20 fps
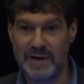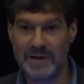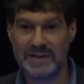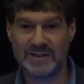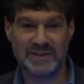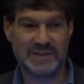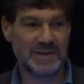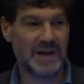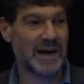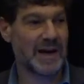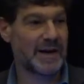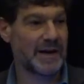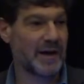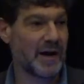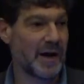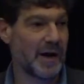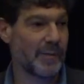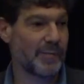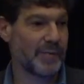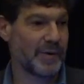sign
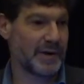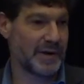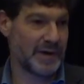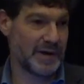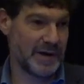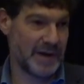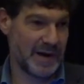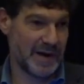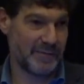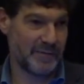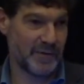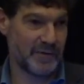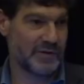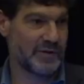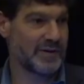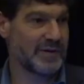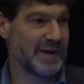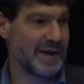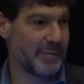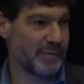up in an effort
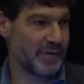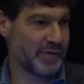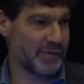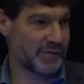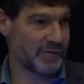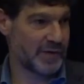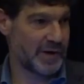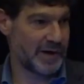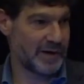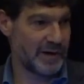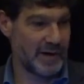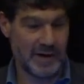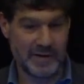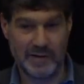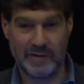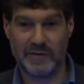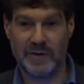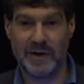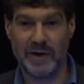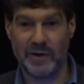to demonstrate
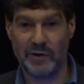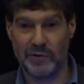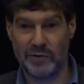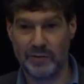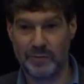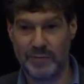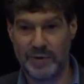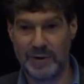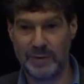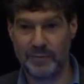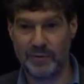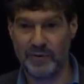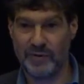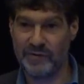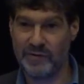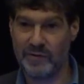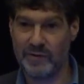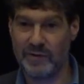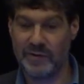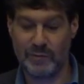that they are good people
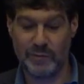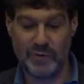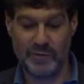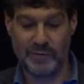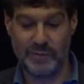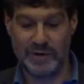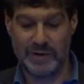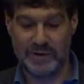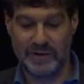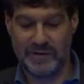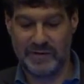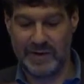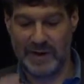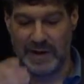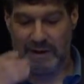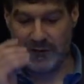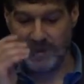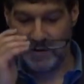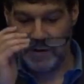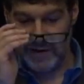so that the movement does
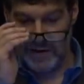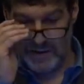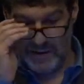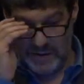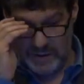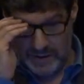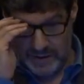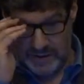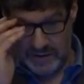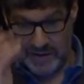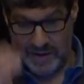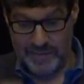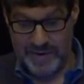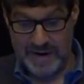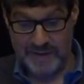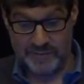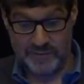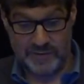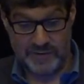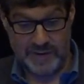not come
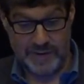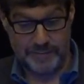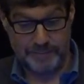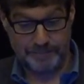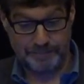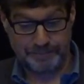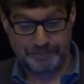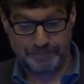after them.